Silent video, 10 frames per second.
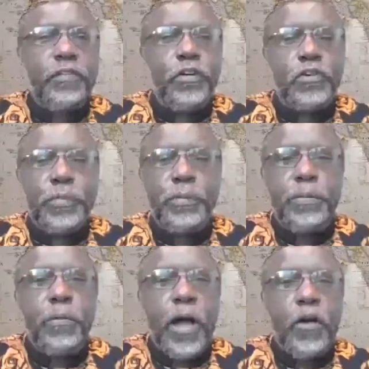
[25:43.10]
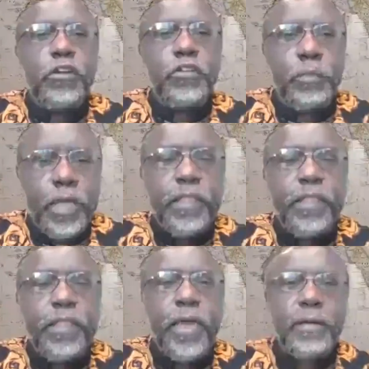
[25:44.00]
for those people who are going to be
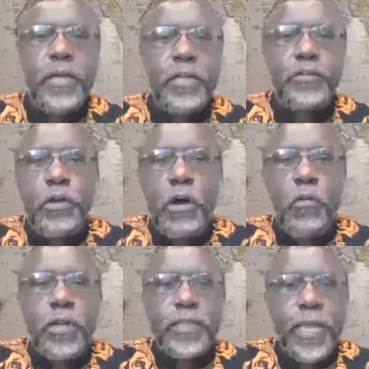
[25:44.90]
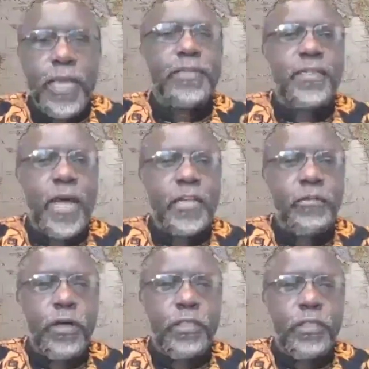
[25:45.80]
there to know what is it that
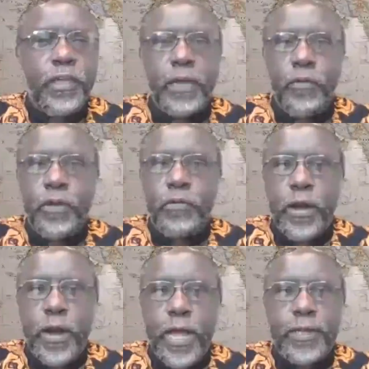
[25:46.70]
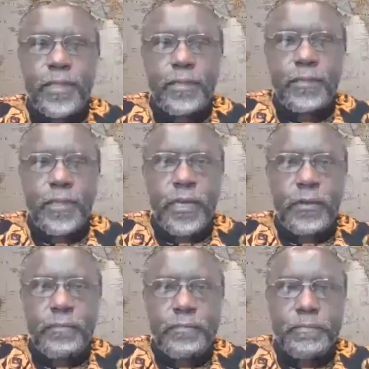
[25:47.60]
you are thinking when you are writing this thing.
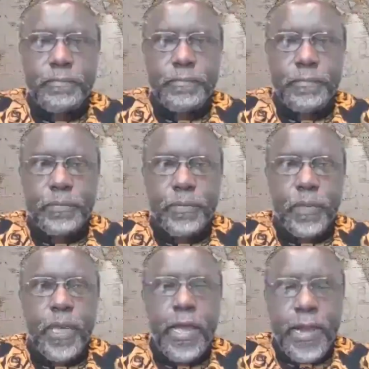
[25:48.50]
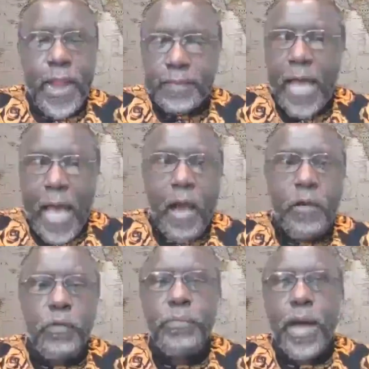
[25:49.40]
And that's
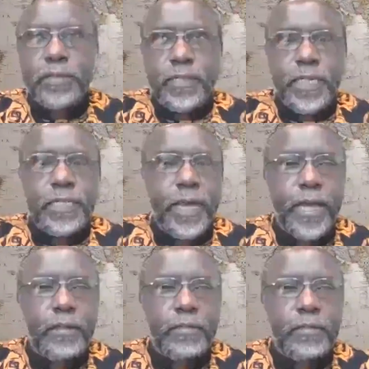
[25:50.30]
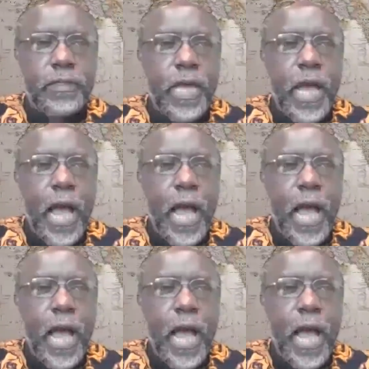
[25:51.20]
how much details